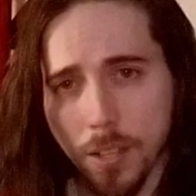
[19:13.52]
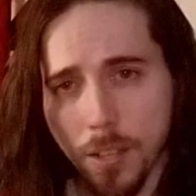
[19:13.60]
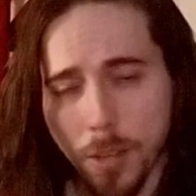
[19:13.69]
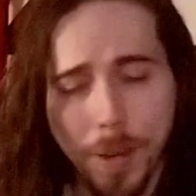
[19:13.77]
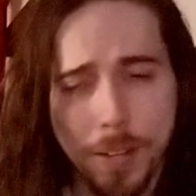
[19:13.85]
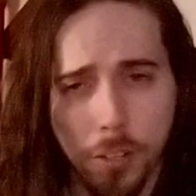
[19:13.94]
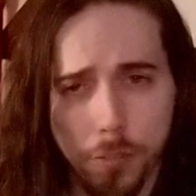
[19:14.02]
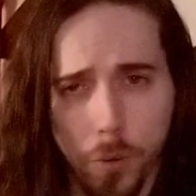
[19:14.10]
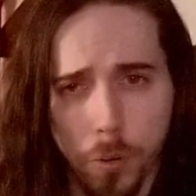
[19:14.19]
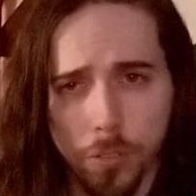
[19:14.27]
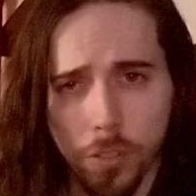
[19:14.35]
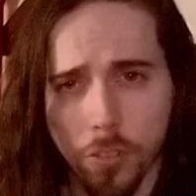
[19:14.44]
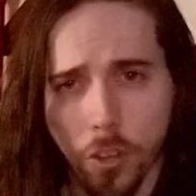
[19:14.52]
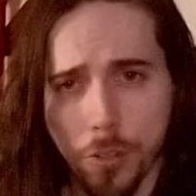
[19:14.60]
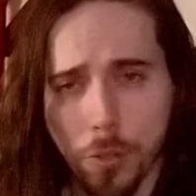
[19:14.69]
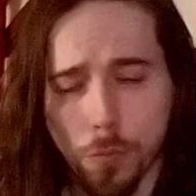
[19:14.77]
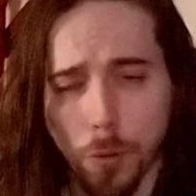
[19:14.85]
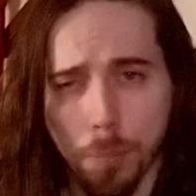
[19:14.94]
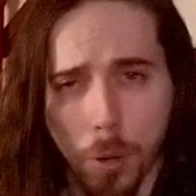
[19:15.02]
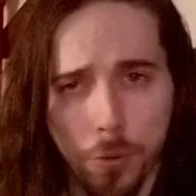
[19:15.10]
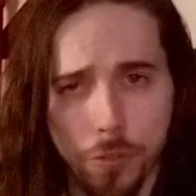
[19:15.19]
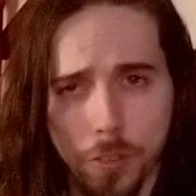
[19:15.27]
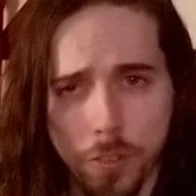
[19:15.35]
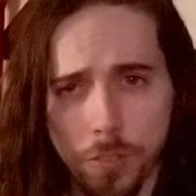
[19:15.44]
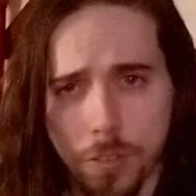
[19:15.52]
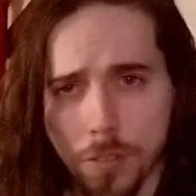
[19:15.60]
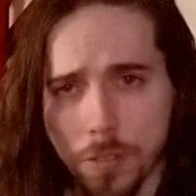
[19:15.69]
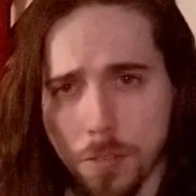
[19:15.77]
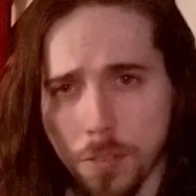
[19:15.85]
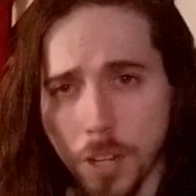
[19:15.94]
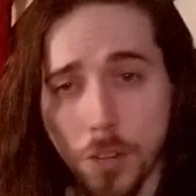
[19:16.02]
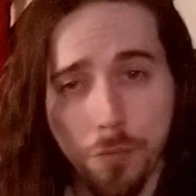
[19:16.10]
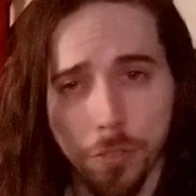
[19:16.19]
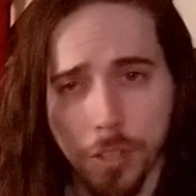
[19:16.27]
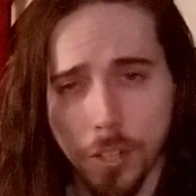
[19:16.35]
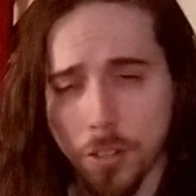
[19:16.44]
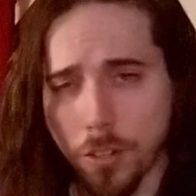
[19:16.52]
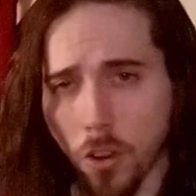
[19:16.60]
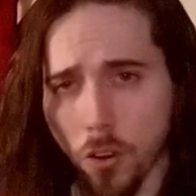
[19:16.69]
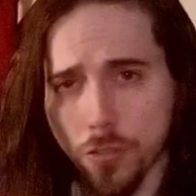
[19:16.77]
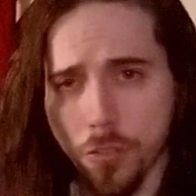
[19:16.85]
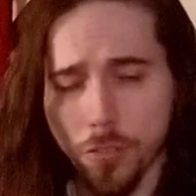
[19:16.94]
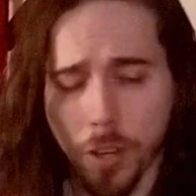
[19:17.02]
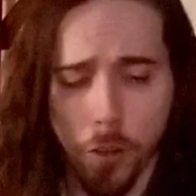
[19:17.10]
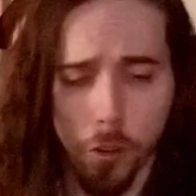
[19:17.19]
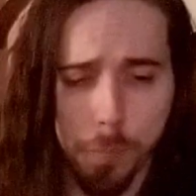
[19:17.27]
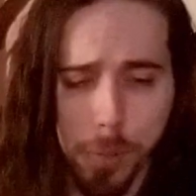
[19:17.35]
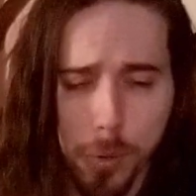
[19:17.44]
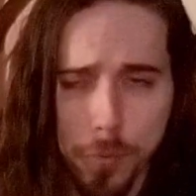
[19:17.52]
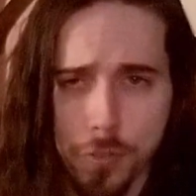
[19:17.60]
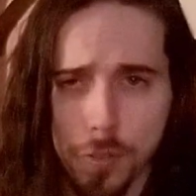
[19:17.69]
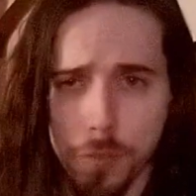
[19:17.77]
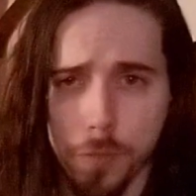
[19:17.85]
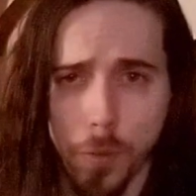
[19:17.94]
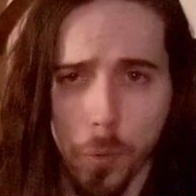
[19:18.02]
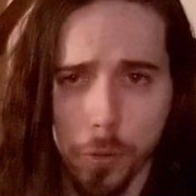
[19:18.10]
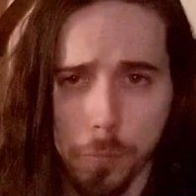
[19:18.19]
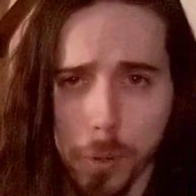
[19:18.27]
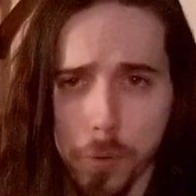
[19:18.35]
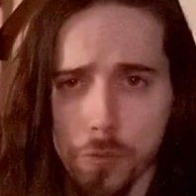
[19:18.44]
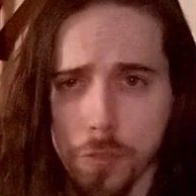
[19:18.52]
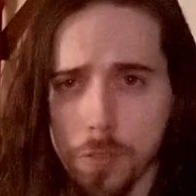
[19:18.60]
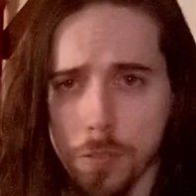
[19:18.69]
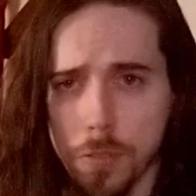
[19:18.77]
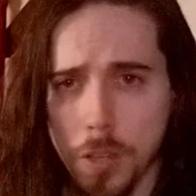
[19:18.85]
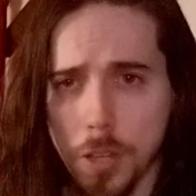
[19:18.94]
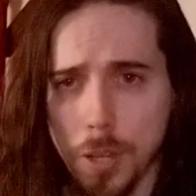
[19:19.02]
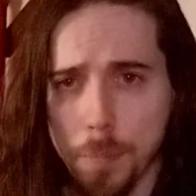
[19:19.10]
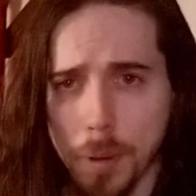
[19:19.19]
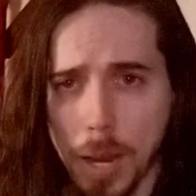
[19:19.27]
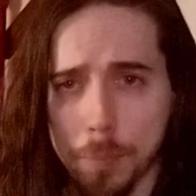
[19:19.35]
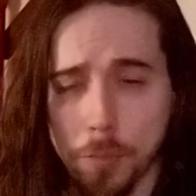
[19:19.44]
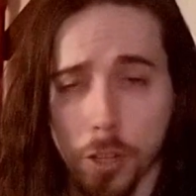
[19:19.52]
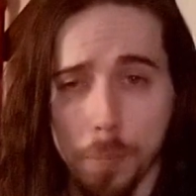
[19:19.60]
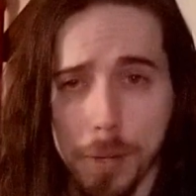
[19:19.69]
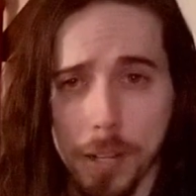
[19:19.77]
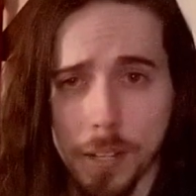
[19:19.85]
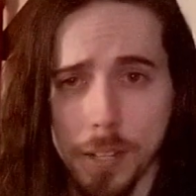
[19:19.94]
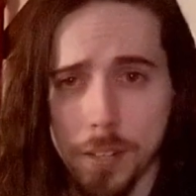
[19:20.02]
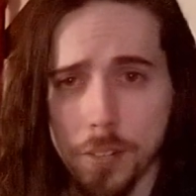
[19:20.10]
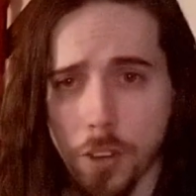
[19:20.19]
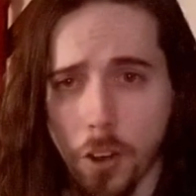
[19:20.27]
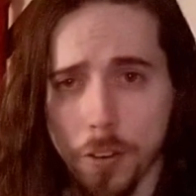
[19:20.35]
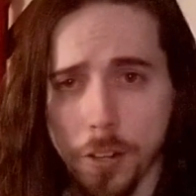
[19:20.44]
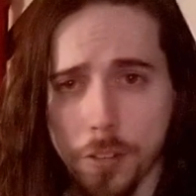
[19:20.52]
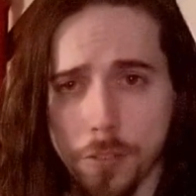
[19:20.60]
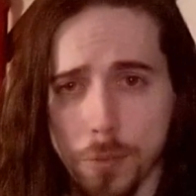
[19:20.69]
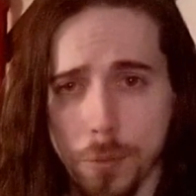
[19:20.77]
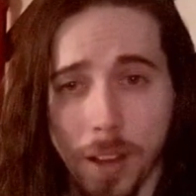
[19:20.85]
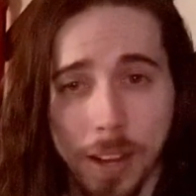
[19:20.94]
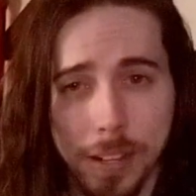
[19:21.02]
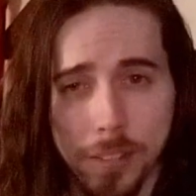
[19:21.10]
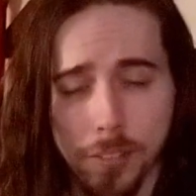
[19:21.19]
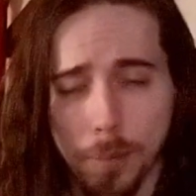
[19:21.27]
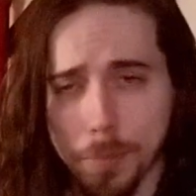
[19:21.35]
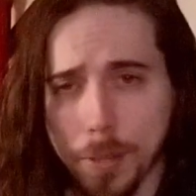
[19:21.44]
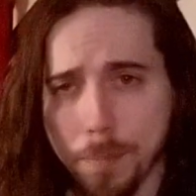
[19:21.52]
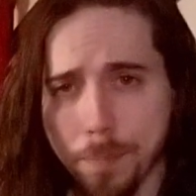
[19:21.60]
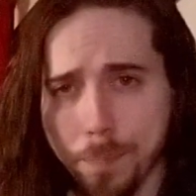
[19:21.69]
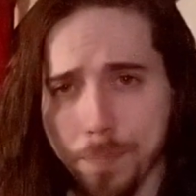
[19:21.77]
Hermetics focuses on useful potions and interesting concoctions, health potions, focus potions, perhaps a chameleon tonic to hide something.